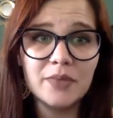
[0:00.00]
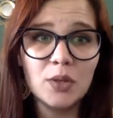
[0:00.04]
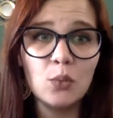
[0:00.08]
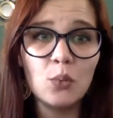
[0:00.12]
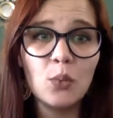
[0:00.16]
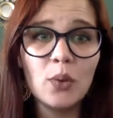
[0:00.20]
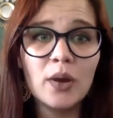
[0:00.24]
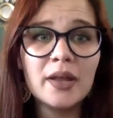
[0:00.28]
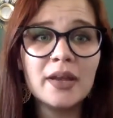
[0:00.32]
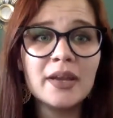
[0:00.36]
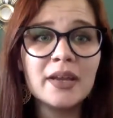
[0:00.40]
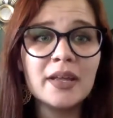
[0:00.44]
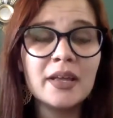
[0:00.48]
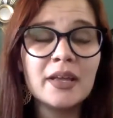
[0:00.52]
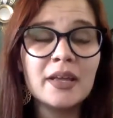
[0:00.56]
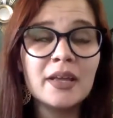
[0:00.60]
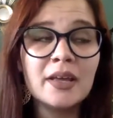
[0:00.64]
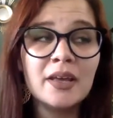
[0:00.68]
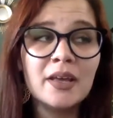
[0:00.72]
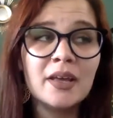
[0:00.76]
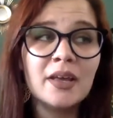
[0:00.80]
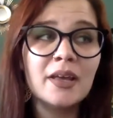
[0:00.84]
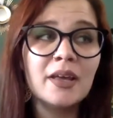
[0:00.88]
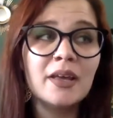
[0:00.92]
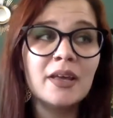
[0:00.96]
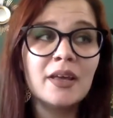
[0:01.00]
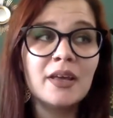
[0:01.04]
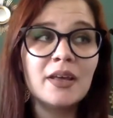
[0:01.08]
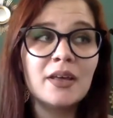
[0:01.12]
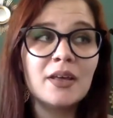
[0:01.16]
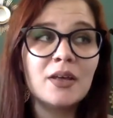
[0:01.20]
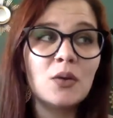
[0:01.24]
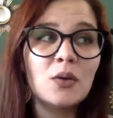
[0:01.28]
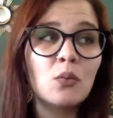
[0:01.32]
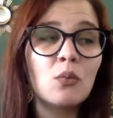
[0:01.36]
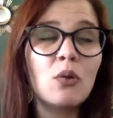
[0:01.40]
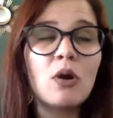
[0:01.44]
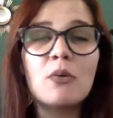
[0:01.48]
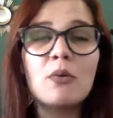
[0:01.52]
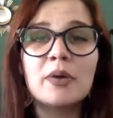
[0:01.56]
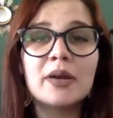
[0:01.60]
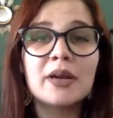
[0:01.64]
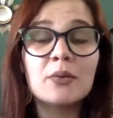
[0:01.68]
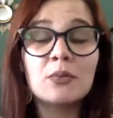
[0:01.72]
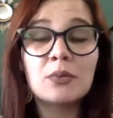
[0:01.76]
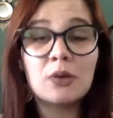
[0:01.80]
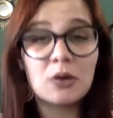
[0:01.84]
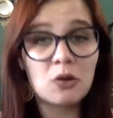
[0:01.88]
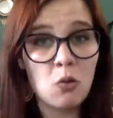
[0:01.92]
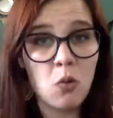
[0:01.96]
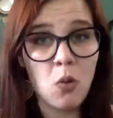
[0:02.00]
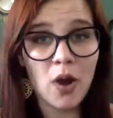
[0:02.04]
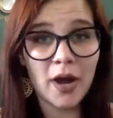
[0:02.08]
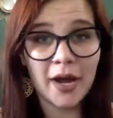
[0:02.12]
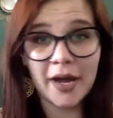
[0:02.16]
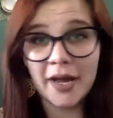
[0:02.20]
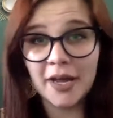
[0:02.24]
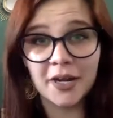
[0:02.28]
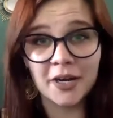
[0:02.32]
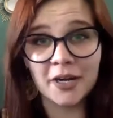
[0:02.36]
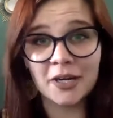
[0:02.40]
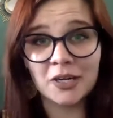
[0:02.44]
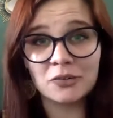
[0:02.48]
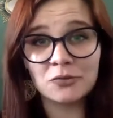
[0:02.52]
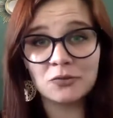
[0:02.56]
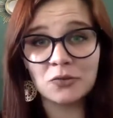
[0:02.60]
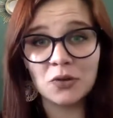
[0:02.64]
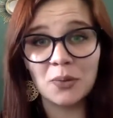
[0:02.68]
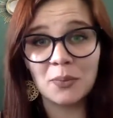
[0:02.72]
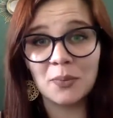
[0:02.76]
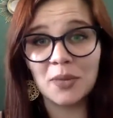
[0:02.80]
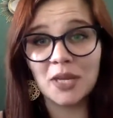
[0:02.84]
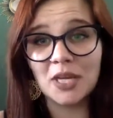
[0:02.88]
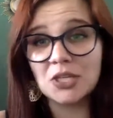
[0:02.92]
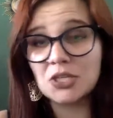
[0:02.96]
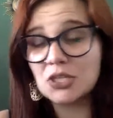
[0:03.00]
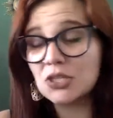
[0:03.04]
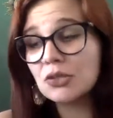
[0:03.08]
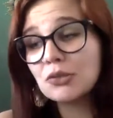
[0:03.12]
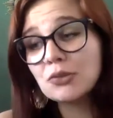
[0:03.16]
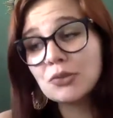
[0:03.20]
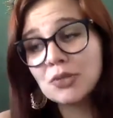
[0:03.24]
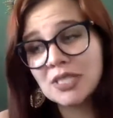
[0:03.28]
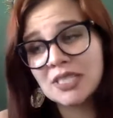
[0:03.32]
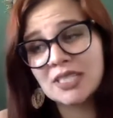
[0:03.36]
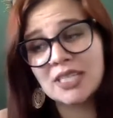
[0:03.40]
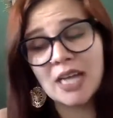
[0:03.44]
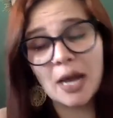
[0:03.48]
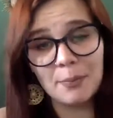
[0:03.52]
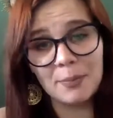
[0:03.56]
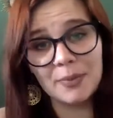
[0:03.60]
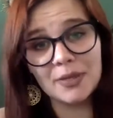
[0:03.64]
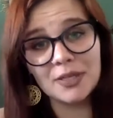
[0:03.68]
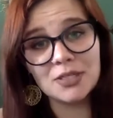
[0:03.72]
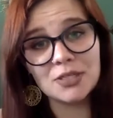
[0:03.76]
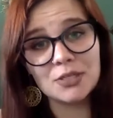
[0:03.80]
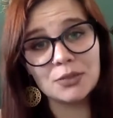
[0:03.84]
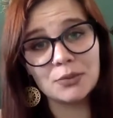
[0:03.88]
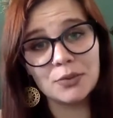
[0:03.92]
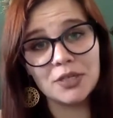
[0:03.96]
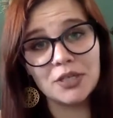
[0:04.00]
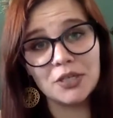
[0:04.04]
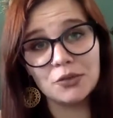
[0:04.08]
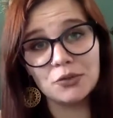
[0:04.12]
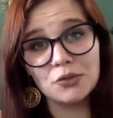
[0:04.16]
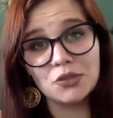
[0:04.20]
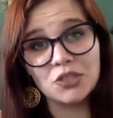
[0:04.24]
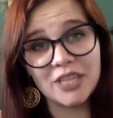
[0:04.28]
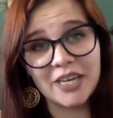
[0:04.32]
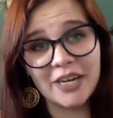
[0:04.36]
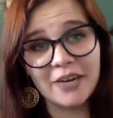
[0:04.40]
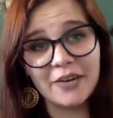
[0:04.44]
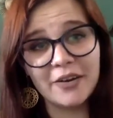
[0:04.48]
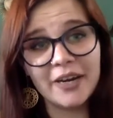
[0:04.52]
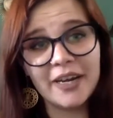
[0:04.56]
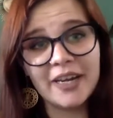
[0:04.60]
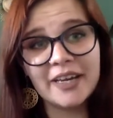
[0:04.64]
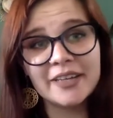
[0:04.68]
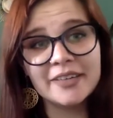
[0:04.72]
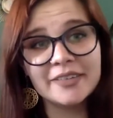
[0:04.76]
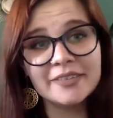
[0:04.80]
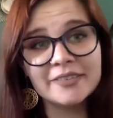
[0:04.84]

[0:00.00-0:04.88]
What would it require for me to step into a new chariot?